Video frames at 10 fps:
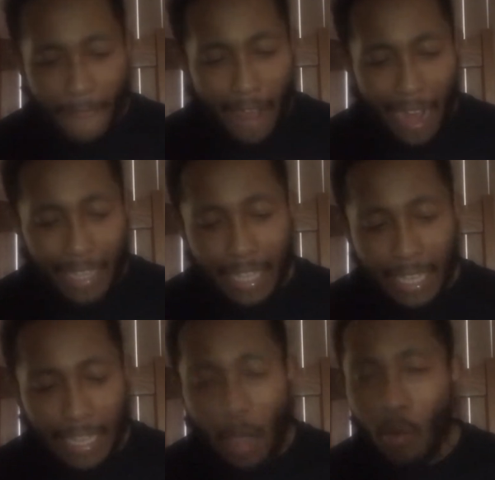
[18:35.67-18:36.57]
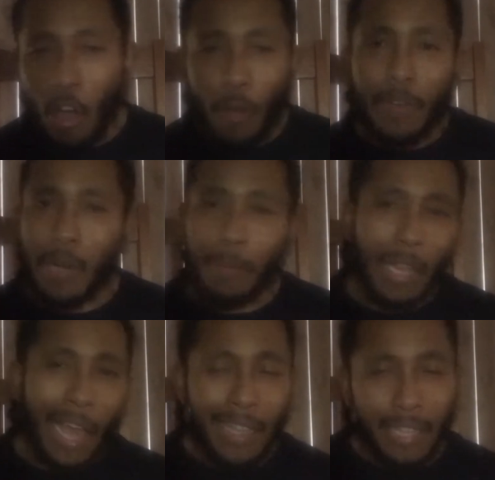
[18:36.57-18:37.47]
I think that will open up a
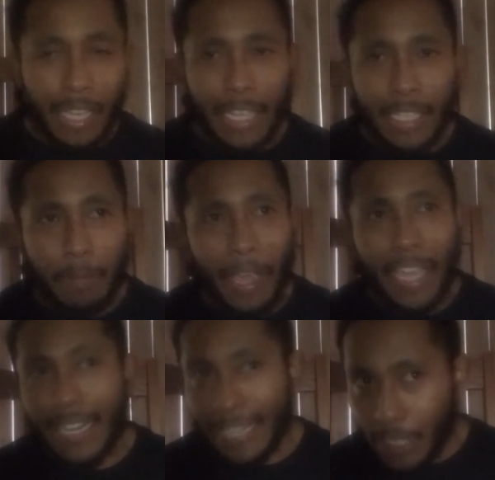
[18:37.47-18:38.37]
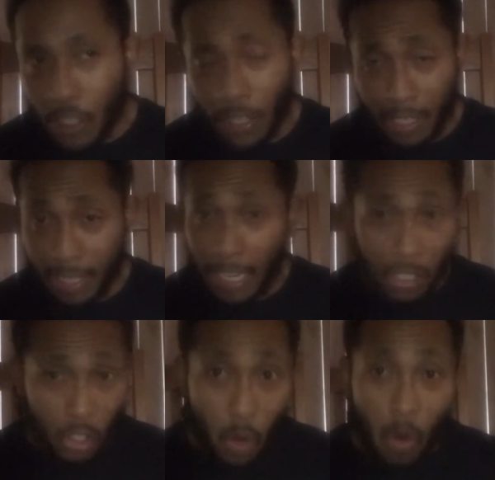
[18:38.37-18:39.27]
lot of things, make it easier because they can
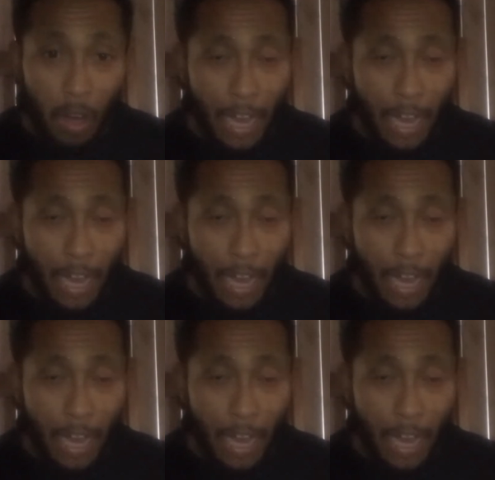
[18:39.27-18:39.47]
score.